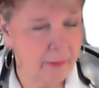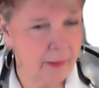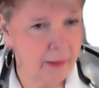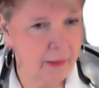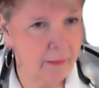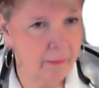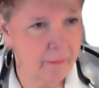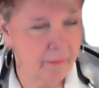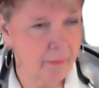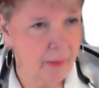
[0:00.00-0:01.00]
Yeah.
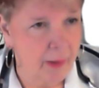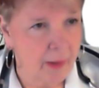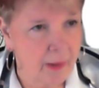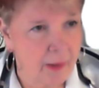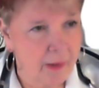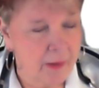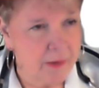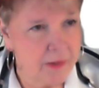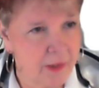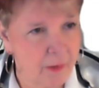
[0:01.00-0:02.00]

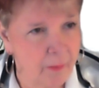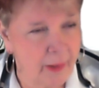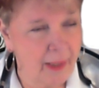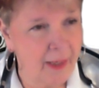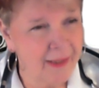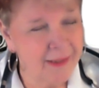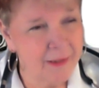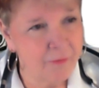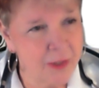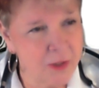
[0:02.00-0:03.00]
So, and I can
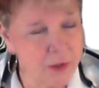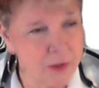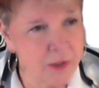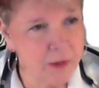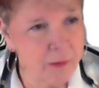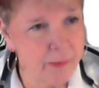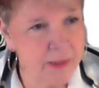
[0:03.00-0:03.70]
envision too,